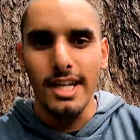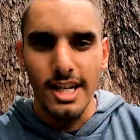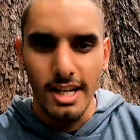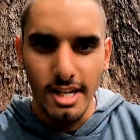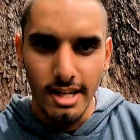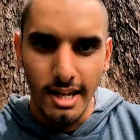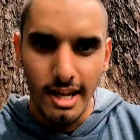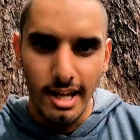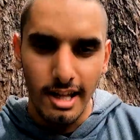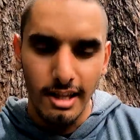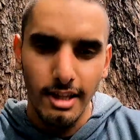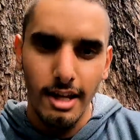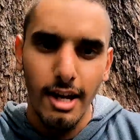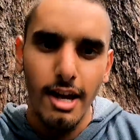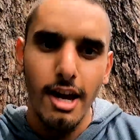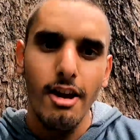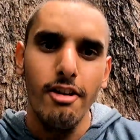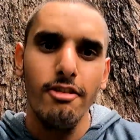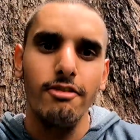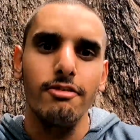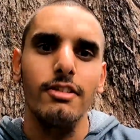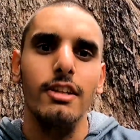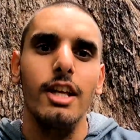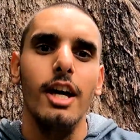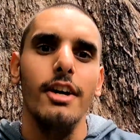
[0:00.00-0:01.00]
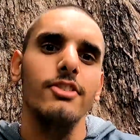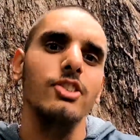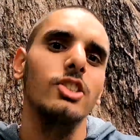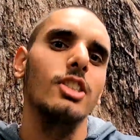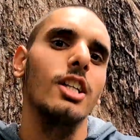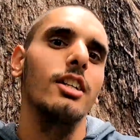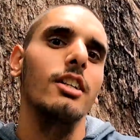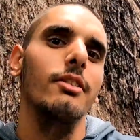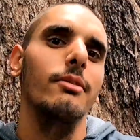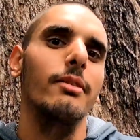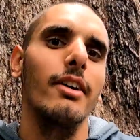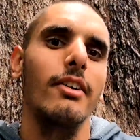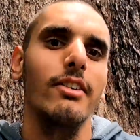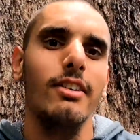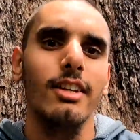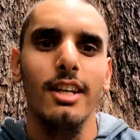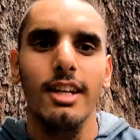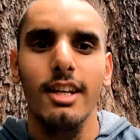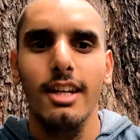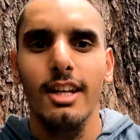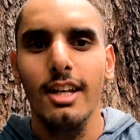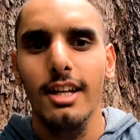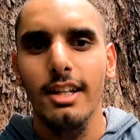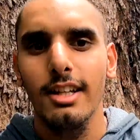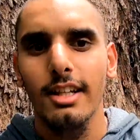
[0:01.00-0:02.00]
day-to-day lifestyle around
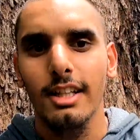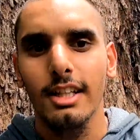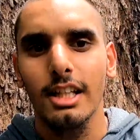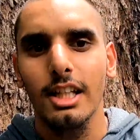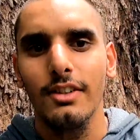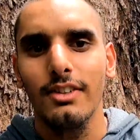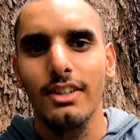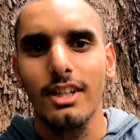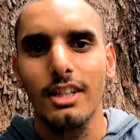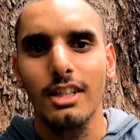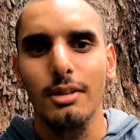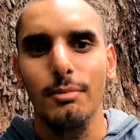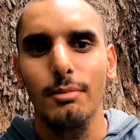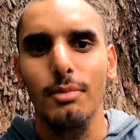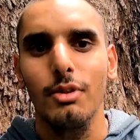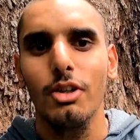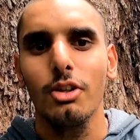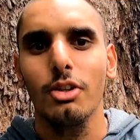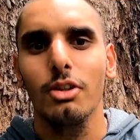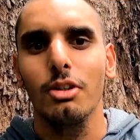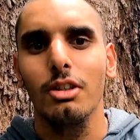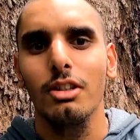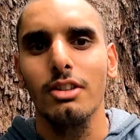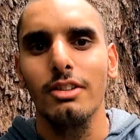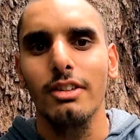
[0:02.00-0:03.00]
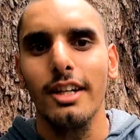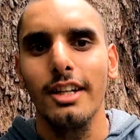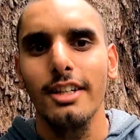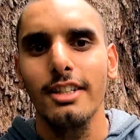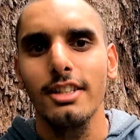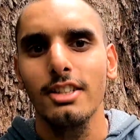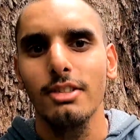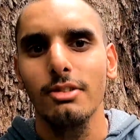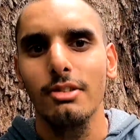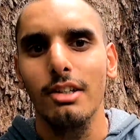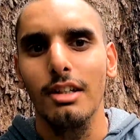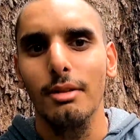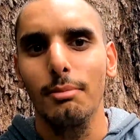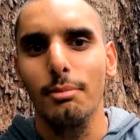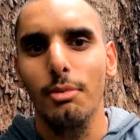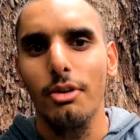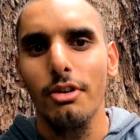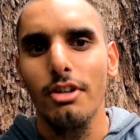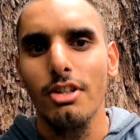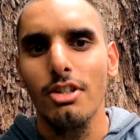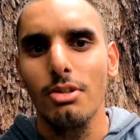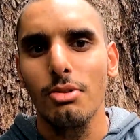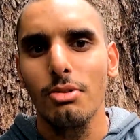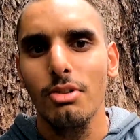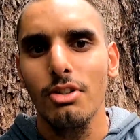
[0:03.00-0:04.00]
here, like living at the block, all of that. So I'll
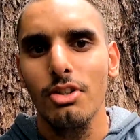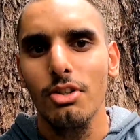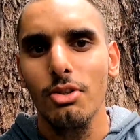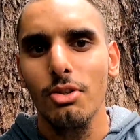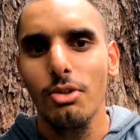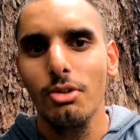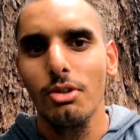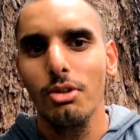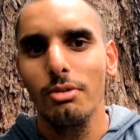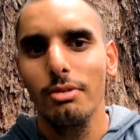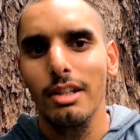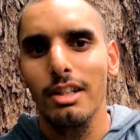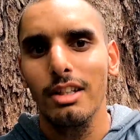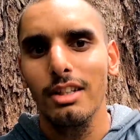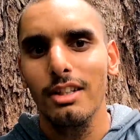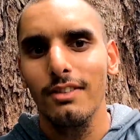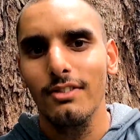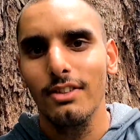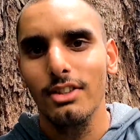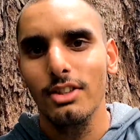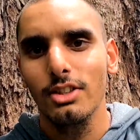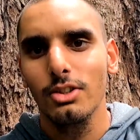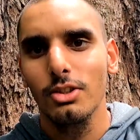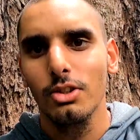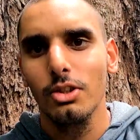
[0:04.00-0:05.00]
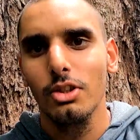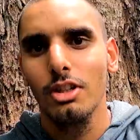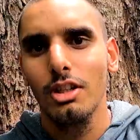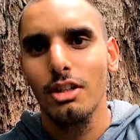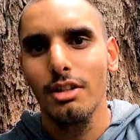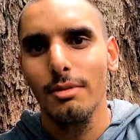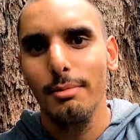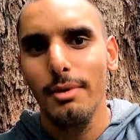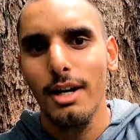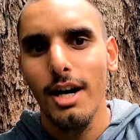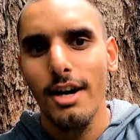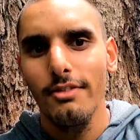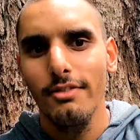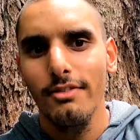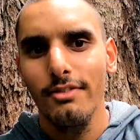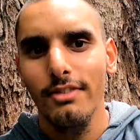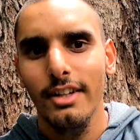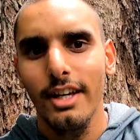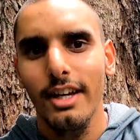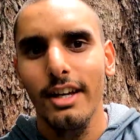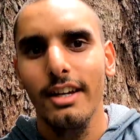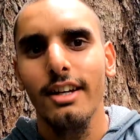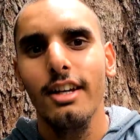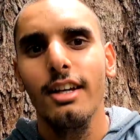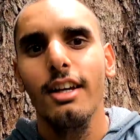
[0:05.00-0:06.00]
probably do a tour relatively soon. And apart from
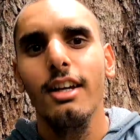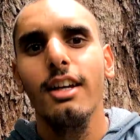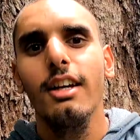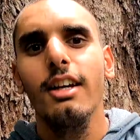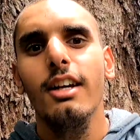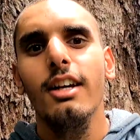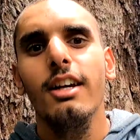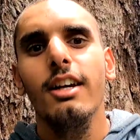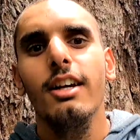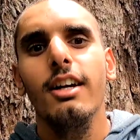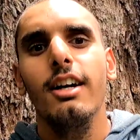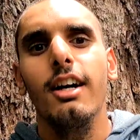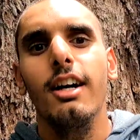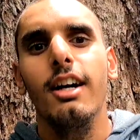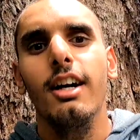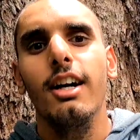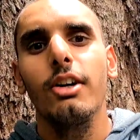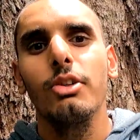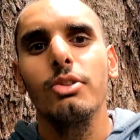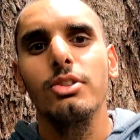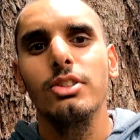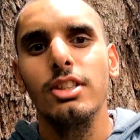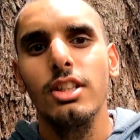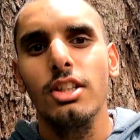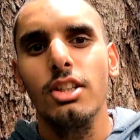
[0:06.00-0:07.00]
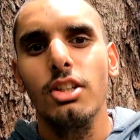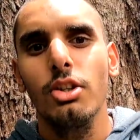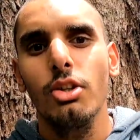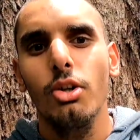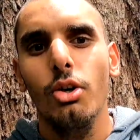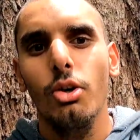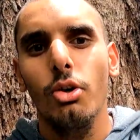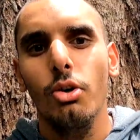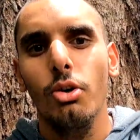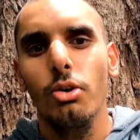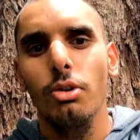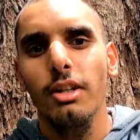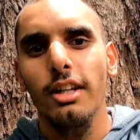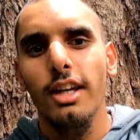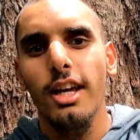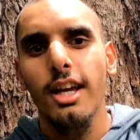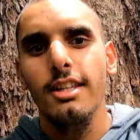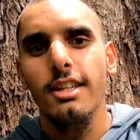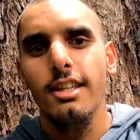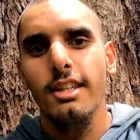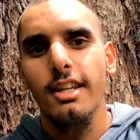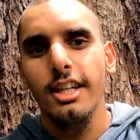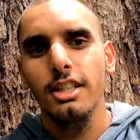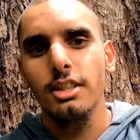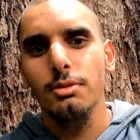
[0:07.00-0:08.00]
that, I'll see you all in
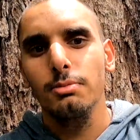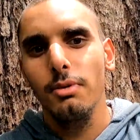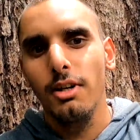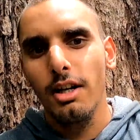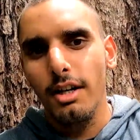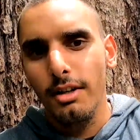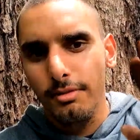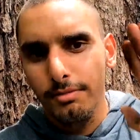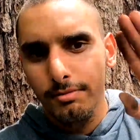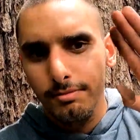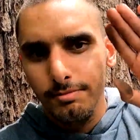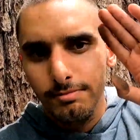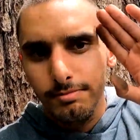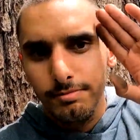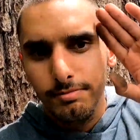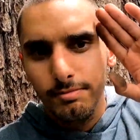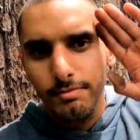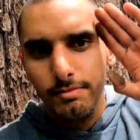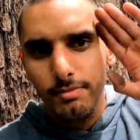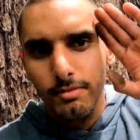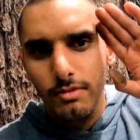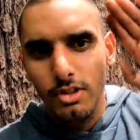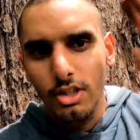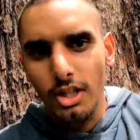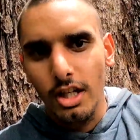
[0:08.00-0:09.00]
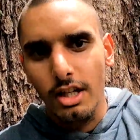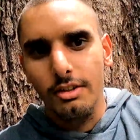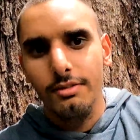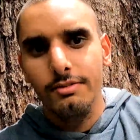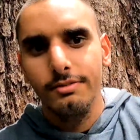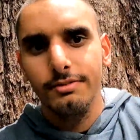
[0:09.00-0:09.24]
the next one. Ciao.